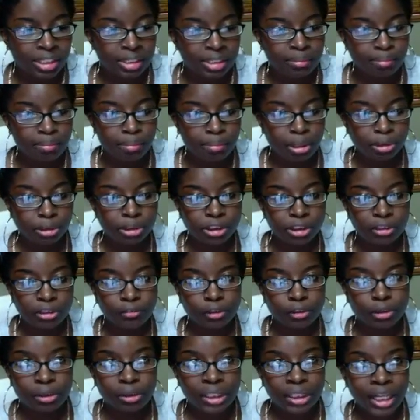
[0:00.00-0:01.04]
Most of
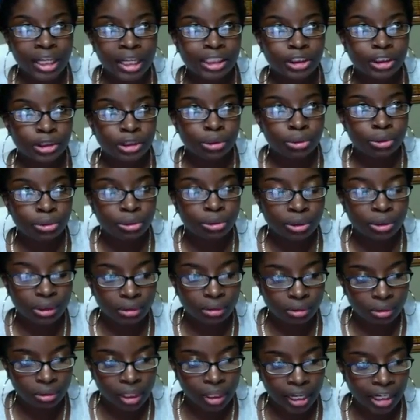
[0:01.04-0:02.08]
you like to
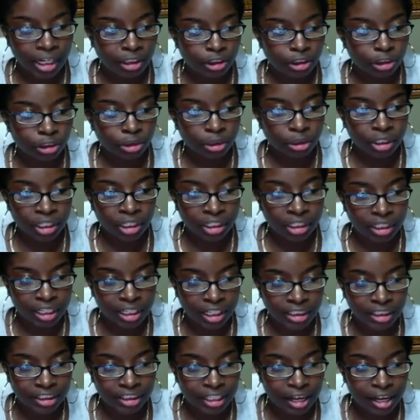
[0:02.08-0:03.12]
answer
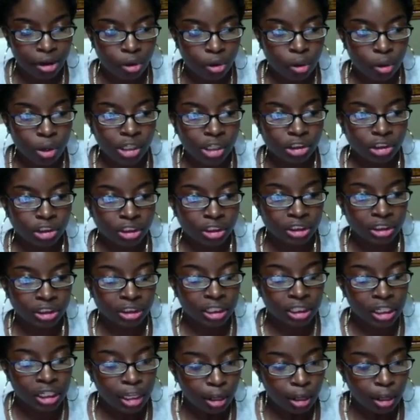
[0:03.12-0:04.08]
NCLEX style questions